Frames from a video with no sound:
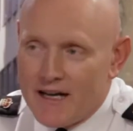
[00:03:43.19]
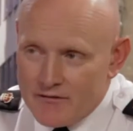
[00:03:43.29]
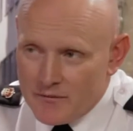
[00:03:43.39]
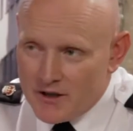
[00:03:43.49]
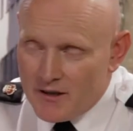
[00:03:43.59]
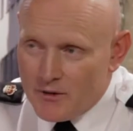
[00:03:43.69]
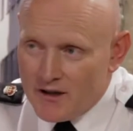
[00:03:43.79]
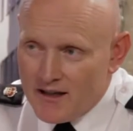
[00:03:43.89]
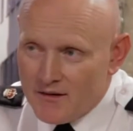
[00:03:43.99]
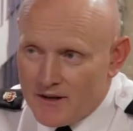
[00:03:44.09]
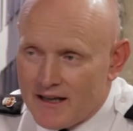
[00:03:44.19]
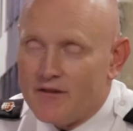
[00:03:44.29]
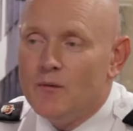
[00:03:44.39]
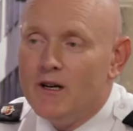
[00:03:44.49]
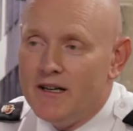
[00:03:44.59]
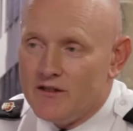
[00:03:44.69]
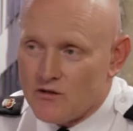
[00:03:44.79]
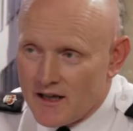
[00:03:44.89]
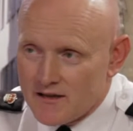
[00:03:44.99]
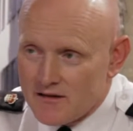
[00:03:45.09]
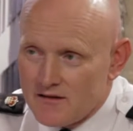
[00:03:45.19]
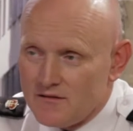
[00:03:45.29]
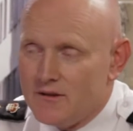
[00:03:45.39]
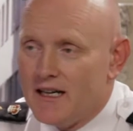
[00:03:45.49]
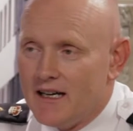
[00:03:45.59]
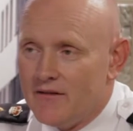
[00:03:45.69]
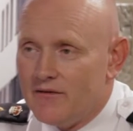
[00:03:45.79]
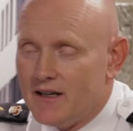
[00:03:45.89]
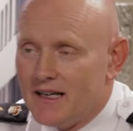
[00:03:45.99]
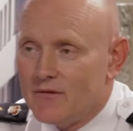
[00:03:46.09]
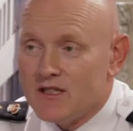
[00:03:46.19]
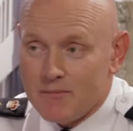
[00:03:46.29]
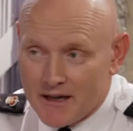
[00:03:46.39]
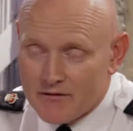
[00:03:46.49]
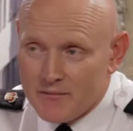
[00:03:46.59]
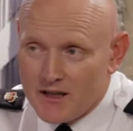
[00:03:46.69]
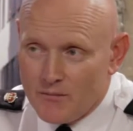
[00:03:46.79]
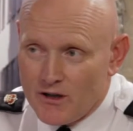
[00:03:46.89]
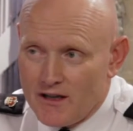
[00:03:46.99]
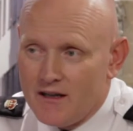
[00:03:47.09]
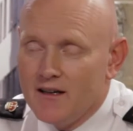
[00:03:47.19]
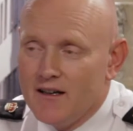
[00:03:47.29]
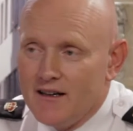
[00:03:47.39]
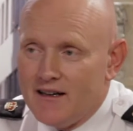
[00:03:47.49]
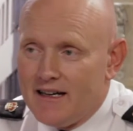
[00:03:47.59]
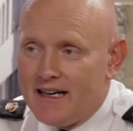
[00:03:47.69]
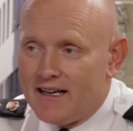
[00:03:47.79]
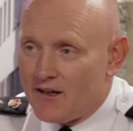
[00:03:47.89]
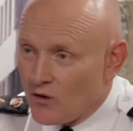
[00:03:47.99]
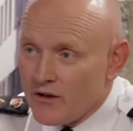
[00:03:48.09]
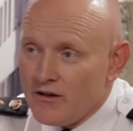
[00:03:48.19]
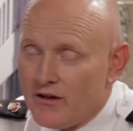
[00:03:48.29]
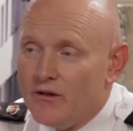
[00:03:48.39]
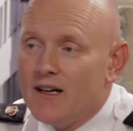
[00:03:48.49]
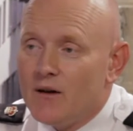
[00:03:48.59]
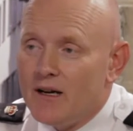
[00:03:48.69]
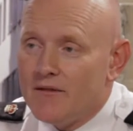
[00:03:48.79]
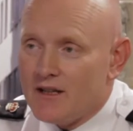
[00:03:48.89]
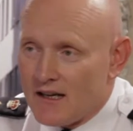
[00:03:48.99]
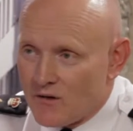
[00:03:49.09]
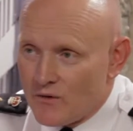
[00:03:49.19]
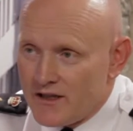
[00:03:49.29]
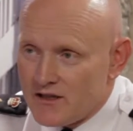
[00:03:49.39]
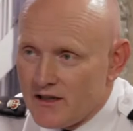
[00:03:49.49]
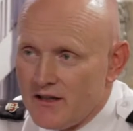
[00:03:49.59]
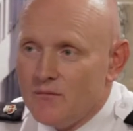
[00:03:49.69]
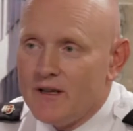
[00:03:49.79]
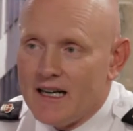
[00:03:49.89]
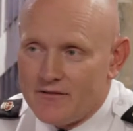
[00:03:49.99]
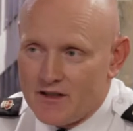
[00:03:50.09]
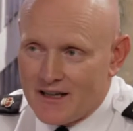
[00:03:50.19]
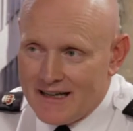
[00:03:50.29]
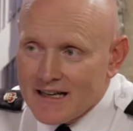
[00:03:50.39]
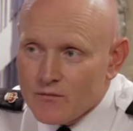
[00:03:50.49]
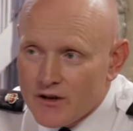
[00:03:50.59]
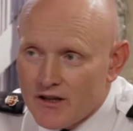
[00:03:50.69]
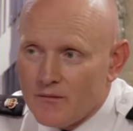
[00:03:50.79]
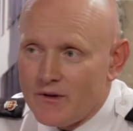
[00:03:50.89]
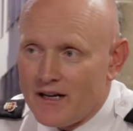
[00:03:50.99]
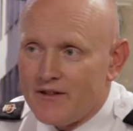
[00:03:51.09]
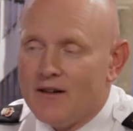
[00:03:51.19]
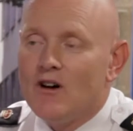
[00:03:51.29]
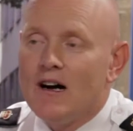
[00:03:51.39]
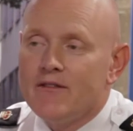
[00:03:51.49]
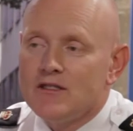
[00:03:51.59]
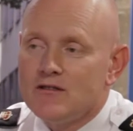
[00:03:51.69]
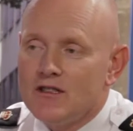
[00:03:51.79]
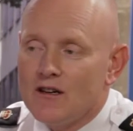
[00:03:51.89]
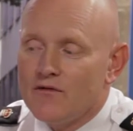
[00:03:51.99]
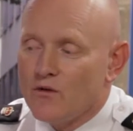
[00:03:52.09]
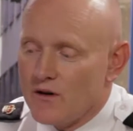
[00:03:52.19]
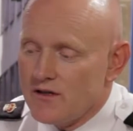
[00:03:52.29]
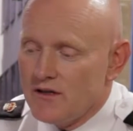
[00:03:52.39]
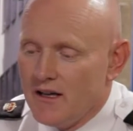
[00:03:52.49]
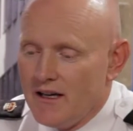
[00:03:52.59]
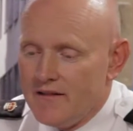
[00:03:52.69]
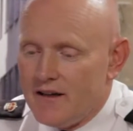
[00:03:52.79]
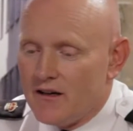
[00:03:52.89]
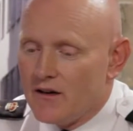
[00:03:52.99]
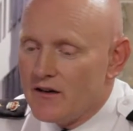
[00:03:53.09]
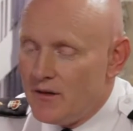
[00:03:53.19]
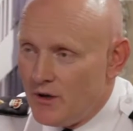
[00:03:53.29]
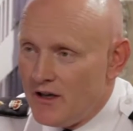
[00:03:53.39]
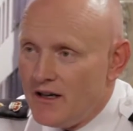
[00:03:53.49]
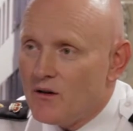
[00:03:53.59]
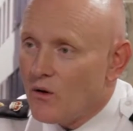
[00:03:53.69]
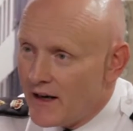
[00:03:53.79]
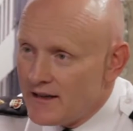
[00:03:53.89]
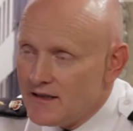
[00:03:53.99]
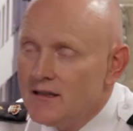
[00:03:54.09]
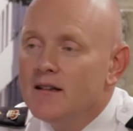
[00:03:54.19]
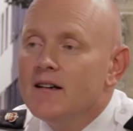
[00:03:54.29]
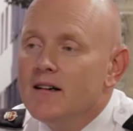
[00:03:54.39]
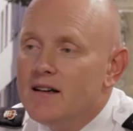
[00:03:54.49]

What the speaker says: buy-in from the community, we have community trust, we have respect from the community. And in order to do that, we have to outreach to them, we have to connect with them, we have to have officers in our force that are community-oriented